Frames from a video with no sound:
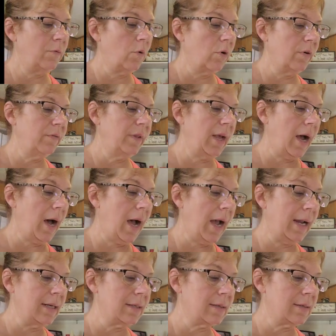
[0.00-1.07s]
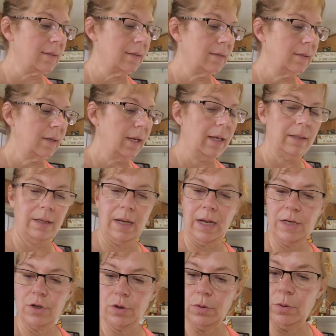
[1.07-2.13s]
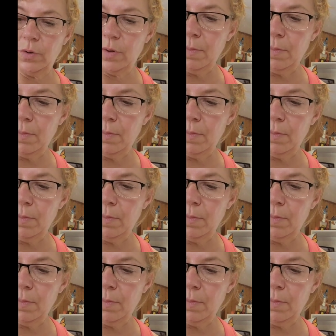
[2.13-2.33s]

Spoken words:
4 of the I's and the H screws.